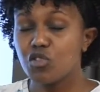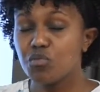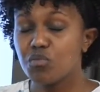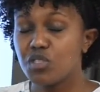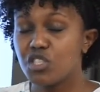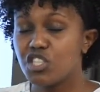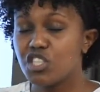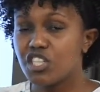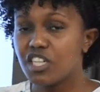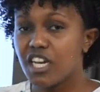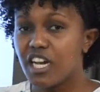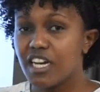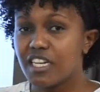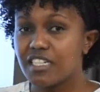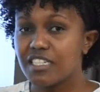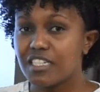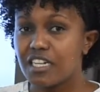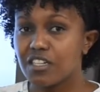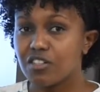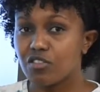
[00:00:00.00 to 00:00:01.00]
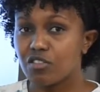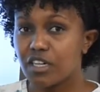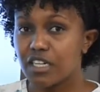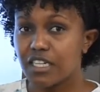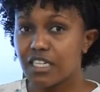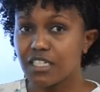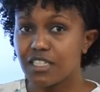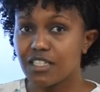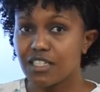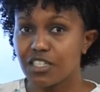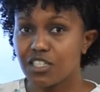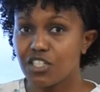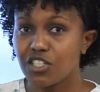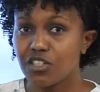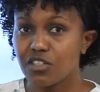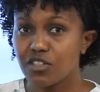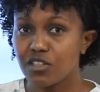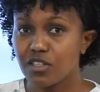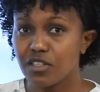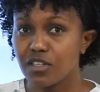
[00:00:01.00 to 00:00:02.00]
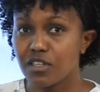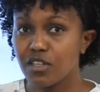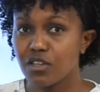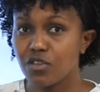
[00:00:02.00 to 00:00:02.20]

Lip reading: to be shared in an organization.